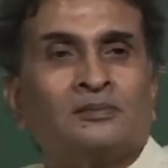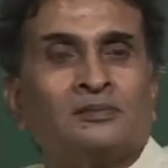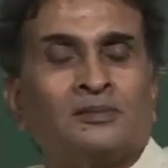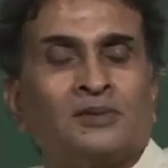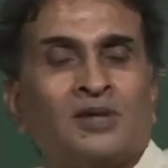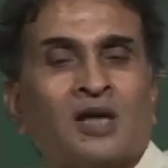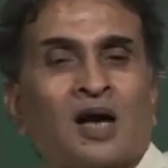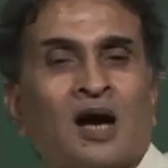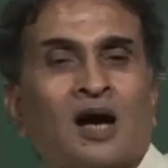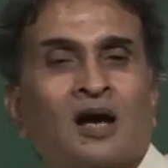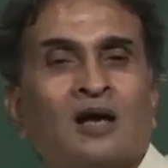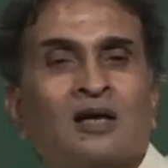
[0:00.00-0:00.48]

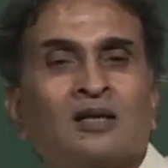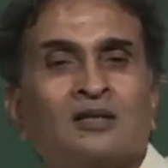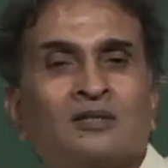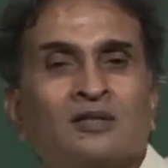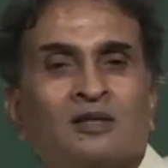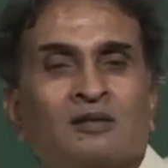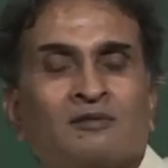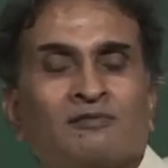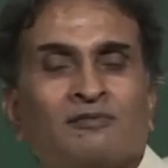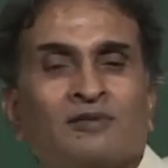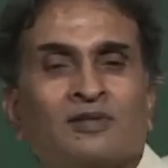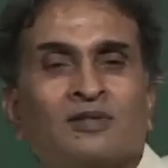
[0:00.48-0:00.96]
The hard
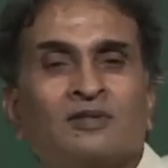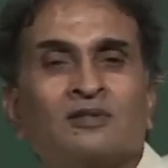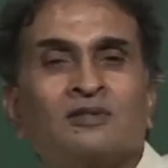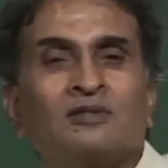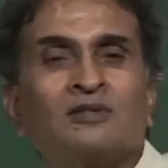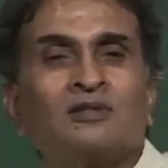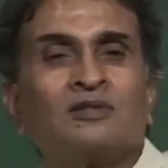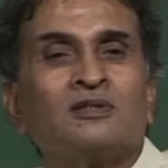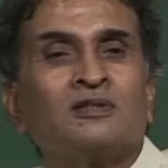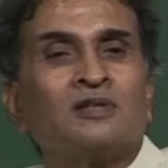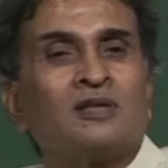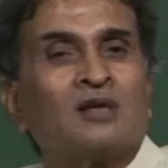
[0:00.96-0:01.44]
surface
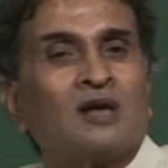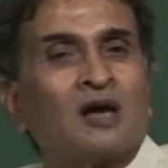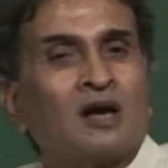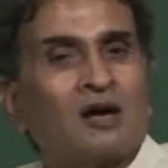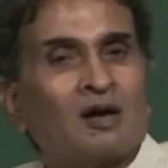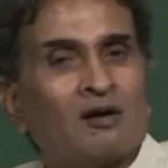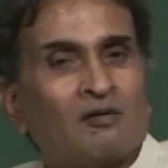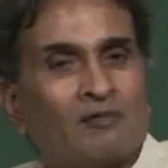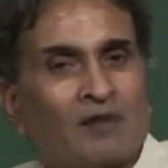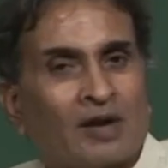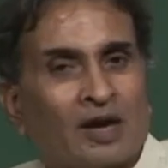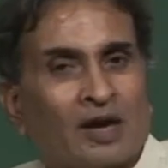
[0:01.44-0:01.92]
is
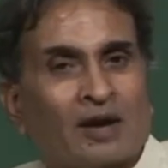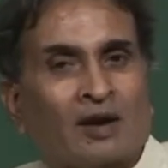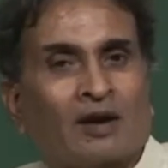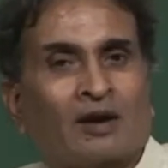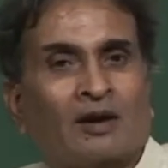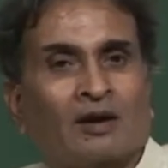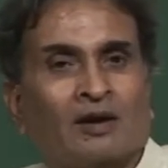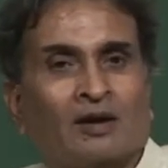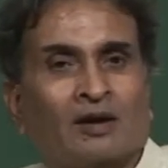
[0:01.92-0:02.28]
away.